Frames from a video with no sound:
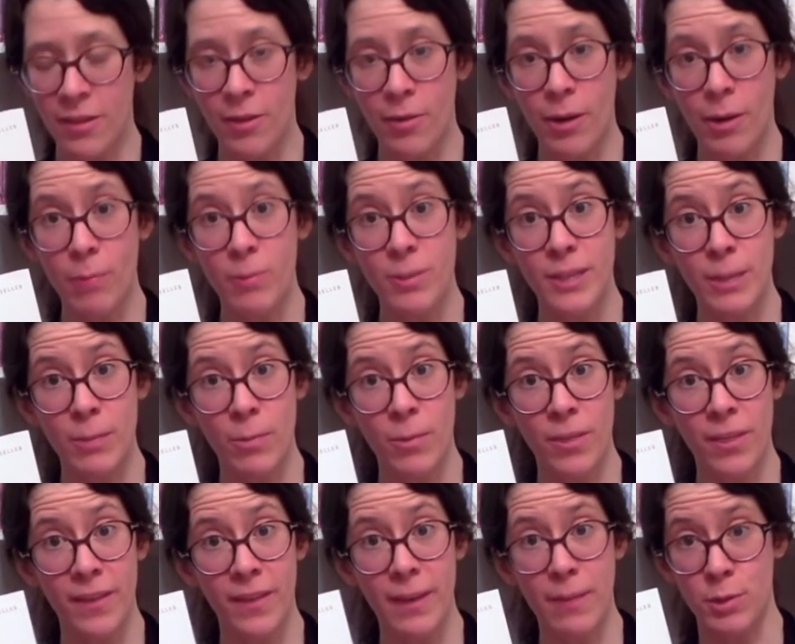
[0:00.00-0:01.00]
Though I will say one
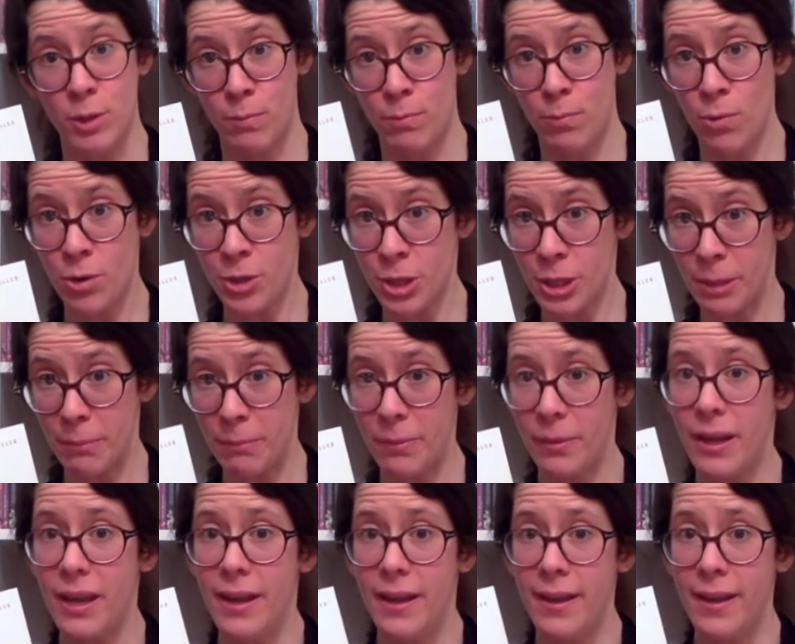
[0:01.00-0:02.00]
thing that was brought up
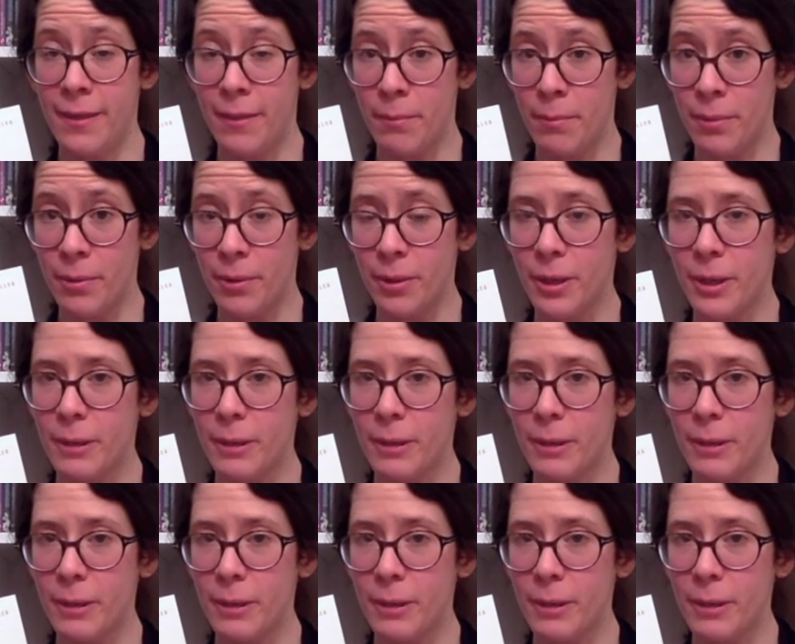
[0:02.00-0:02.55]
in the book,